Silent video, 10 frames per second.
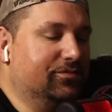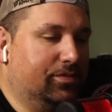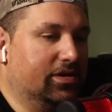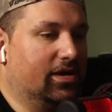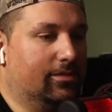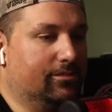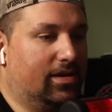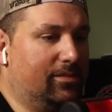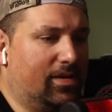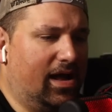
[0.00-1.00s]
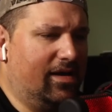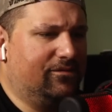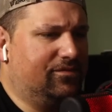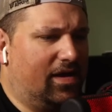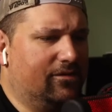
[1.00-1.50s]
But I
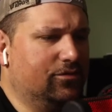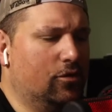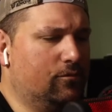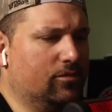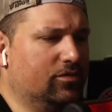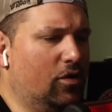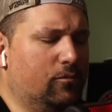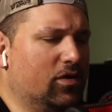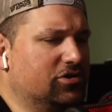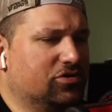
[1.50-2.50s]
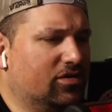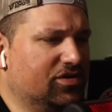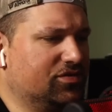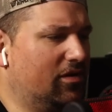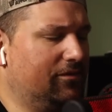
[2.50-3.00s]
have no pressure on
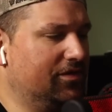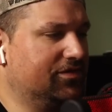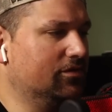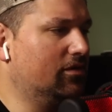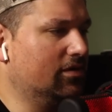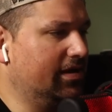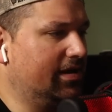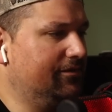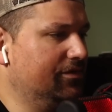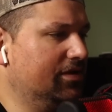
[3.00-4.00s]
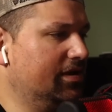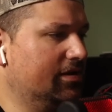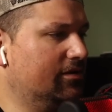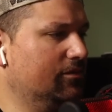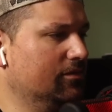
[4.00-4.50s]
this offense at all. Like, I feel like
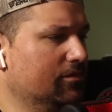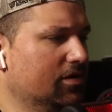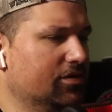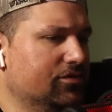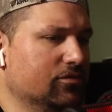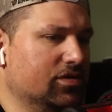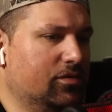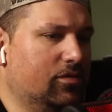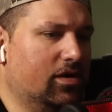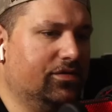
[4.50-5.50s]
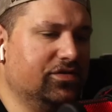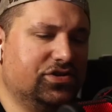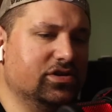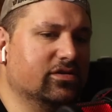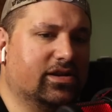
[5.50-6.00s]
we're gonna do really well
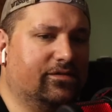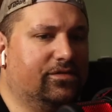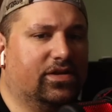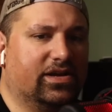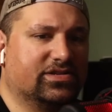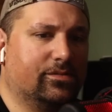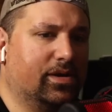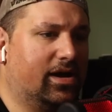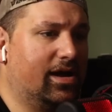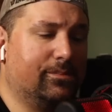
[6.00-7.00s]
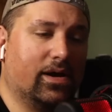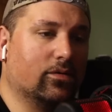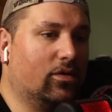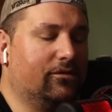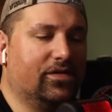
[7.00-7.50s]
this year, and I feel like it's gonna be a high
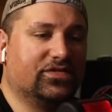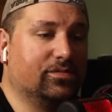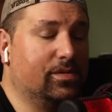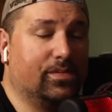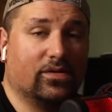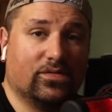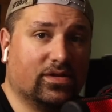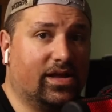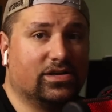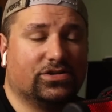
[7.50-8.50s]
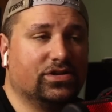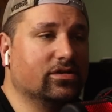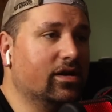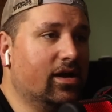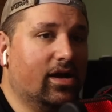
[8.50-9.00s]
powered offense. Gonna be better than last year.